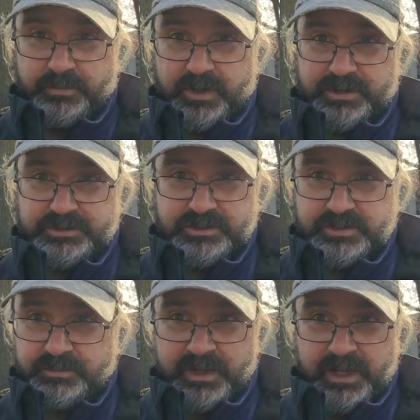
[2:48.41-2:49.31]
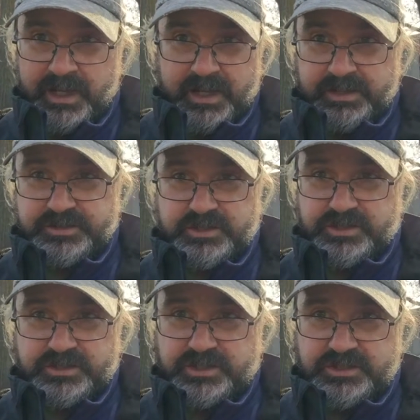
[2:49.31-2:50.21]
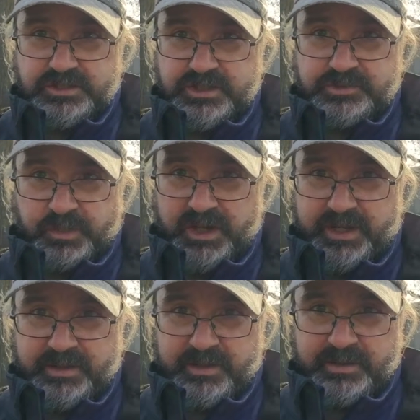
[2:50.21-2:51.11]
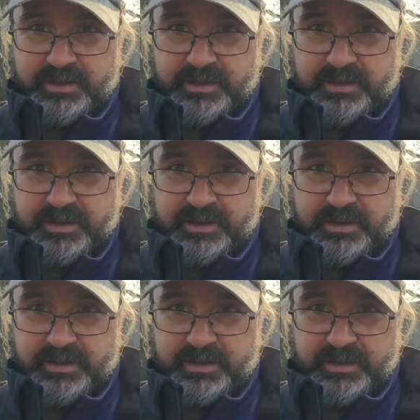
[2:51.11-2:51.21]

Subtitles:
Marxism, is it just doesn't explain